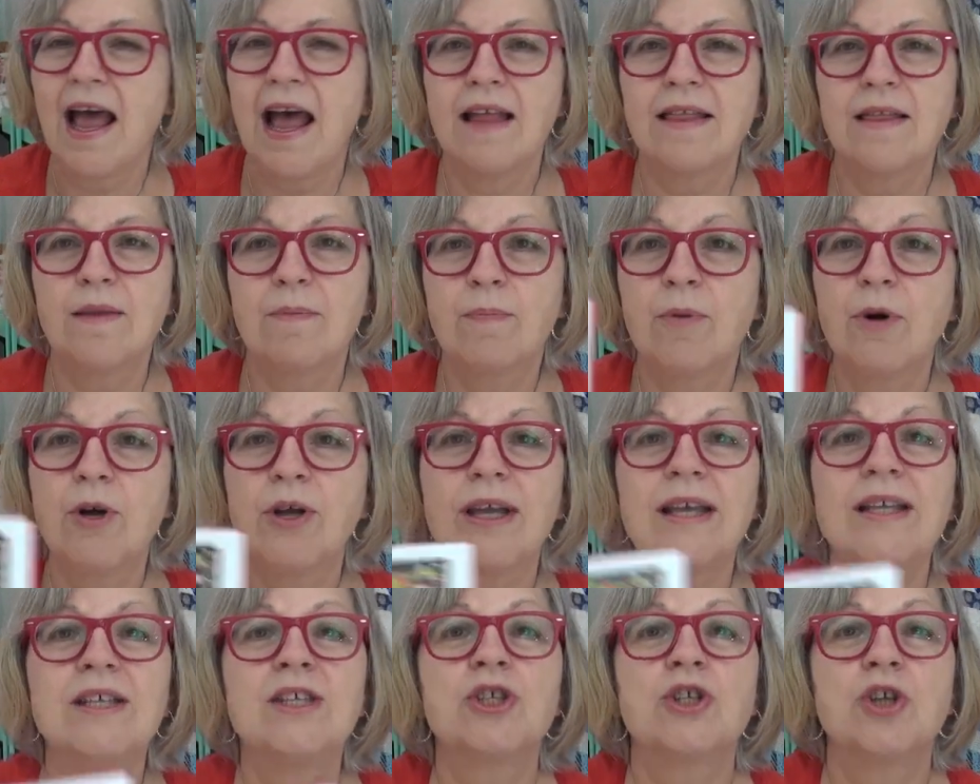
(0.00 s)
the book
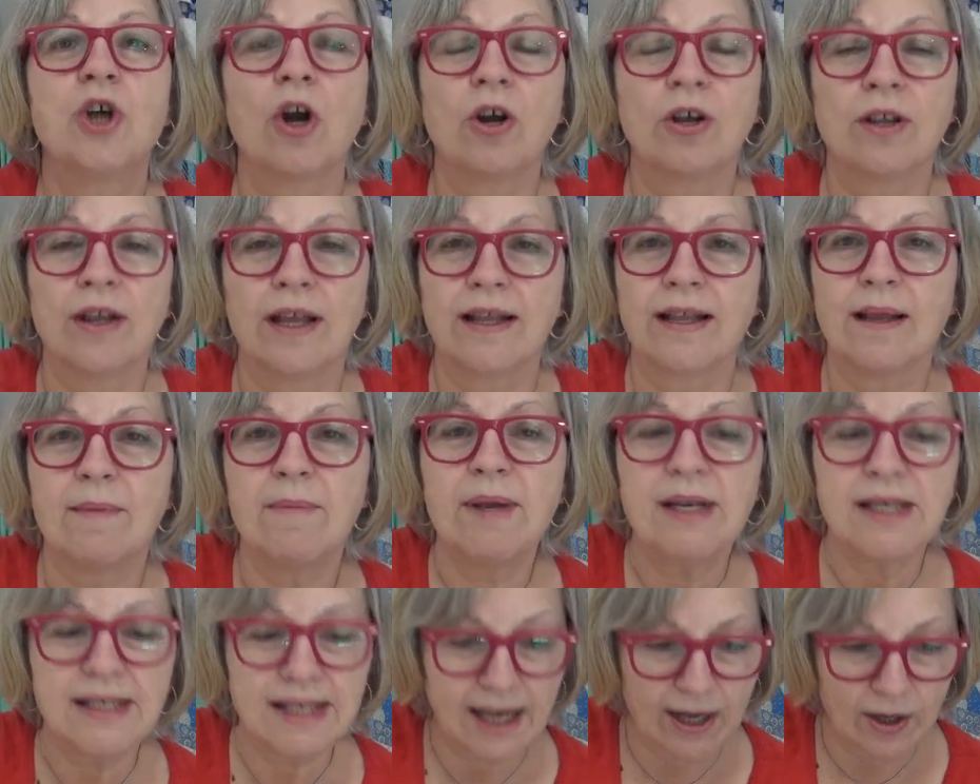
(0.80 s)
is darling. Let
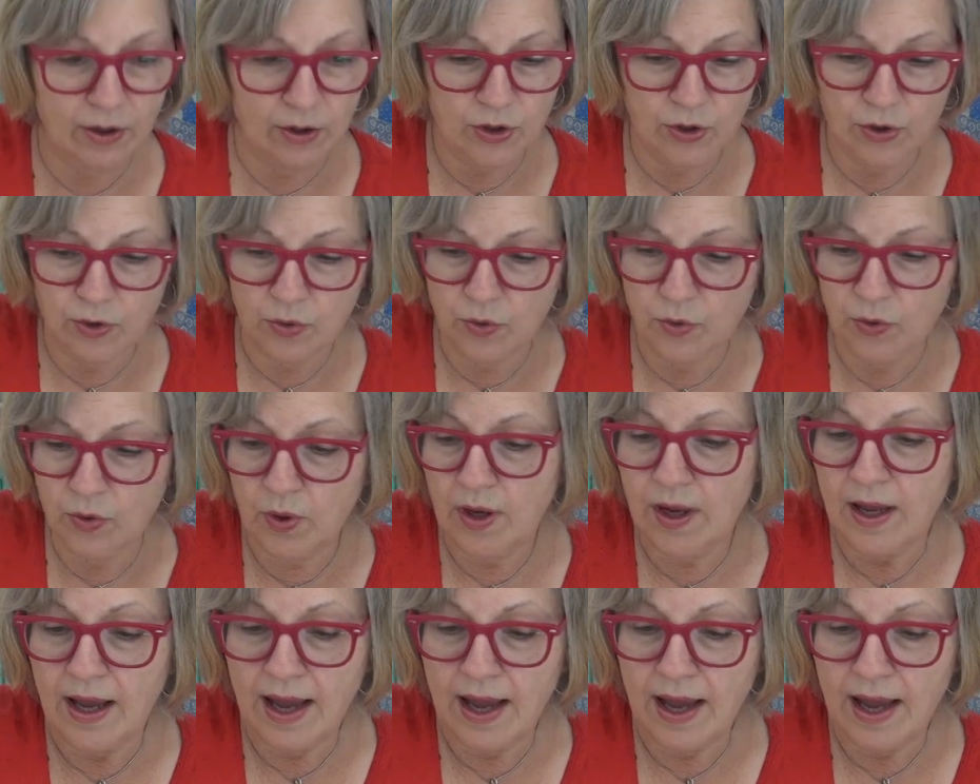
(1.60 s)
me tell you